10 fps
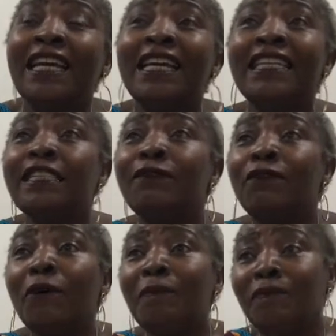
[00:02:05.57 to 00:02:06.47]
he's
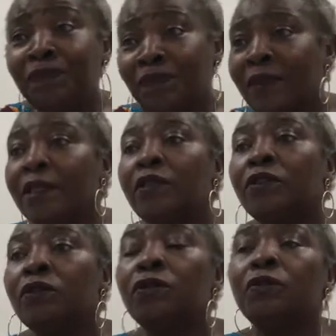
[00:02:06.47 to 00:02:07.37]
from
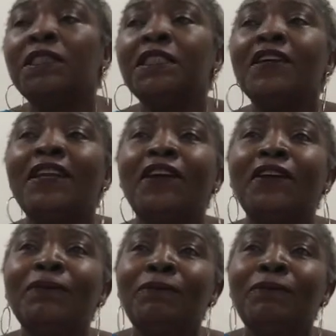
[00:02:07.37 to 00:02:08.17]
Switzerland,